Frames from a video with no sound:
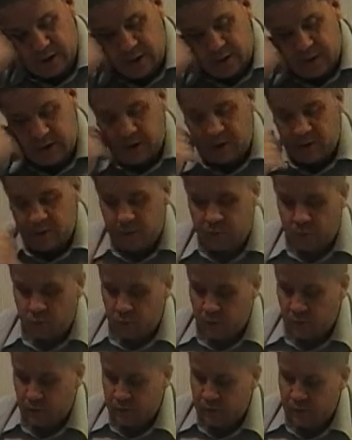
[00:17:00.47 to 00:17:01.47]
Now,
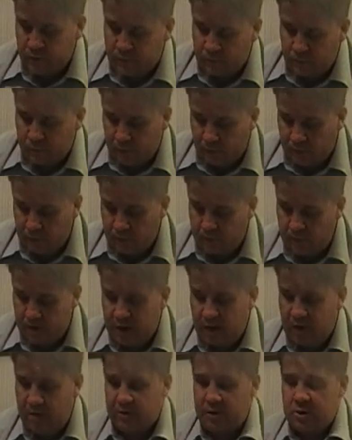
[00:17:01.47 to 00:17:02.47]
the problem
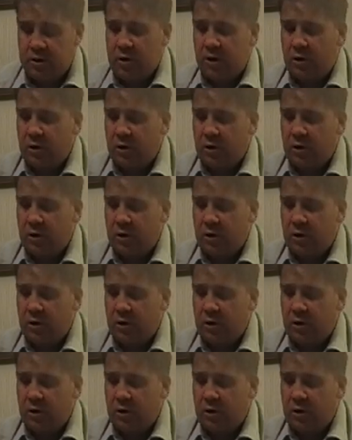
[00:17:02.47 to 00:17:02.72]
here is that a